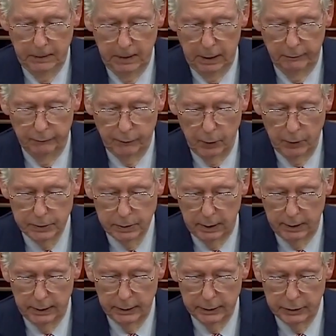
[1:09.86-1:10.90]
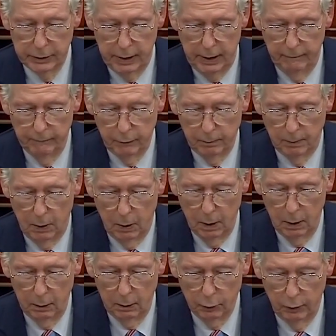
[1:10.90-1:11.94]
Unfortunately, the shameful
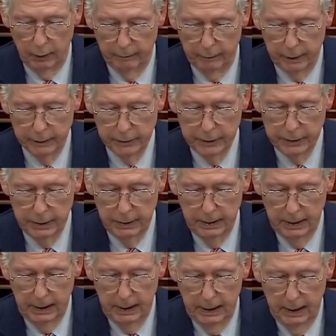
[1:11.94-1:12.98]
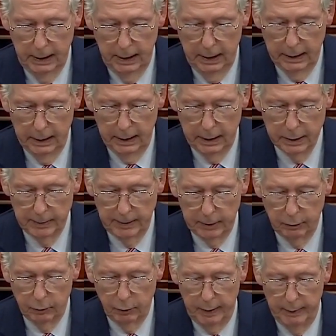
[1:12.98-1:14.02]
moral equivalence that has
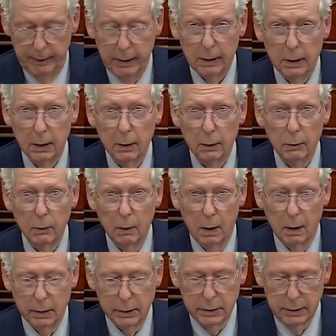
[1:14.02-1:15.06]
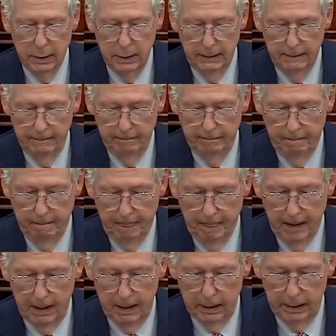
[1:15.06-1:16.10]
been creeping across
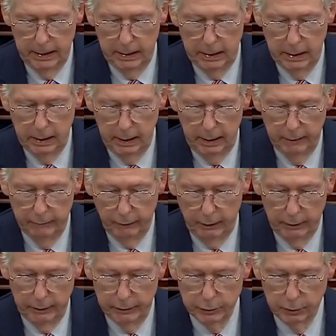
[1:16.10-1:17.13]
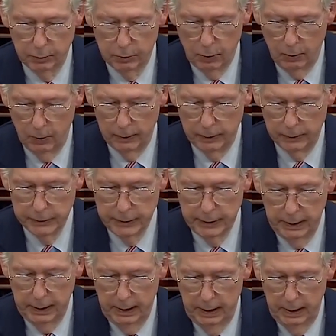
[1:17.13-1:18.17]
elite and influential corners
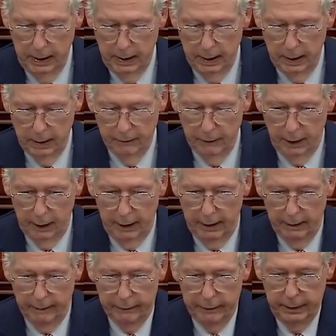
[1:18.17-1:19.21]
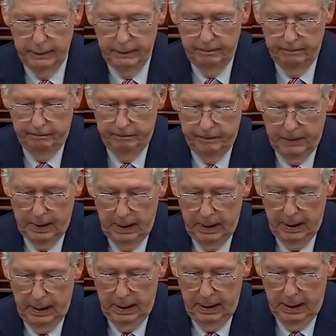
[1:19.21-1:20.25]
of the left
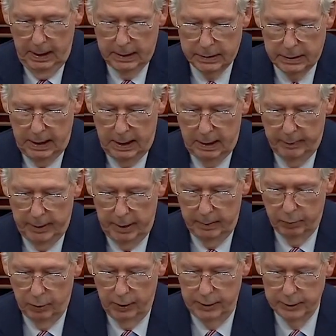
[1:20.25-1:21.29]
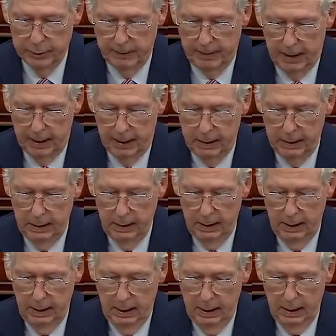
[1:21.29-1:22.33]
has now been embraced by
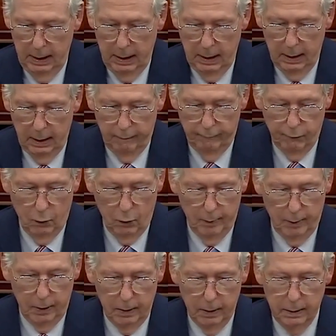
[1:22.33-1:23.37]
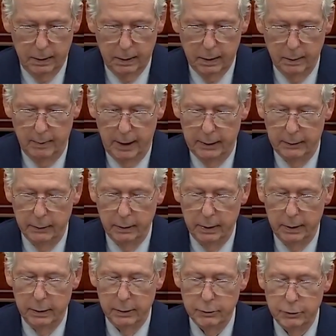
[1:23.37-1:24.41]
a former
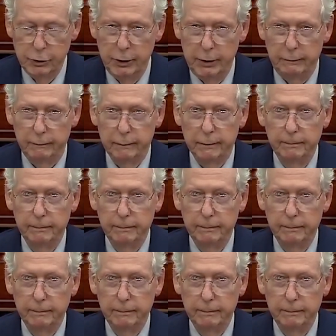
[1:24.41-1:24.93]
commander-in-chief.